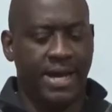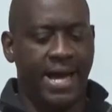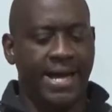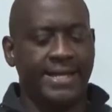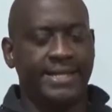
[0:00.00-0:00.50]

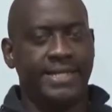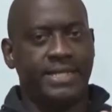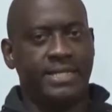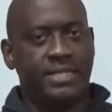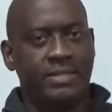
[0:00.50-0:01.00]
and
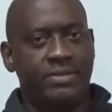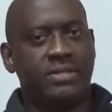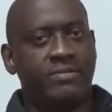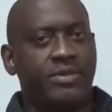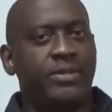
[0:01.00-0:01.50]
in the
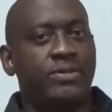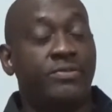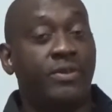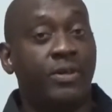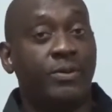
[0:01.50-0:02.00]
series of
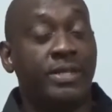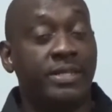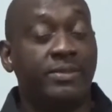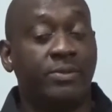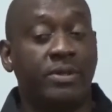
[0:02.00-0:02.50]
videos following
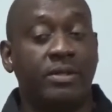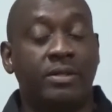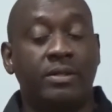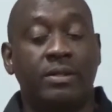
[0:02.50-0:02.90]
this one,